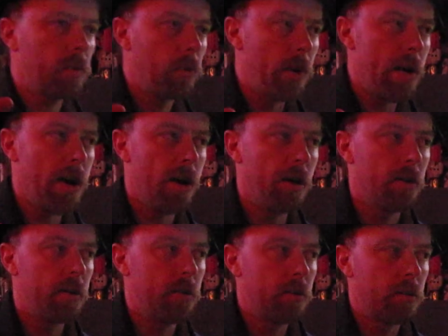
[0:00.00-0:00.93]

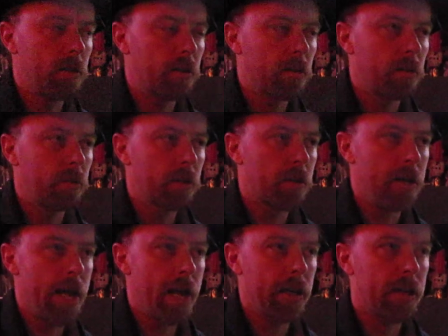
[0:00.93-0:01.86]
where
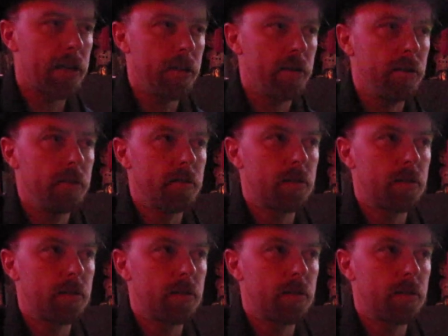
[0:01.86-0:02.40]
Connecticut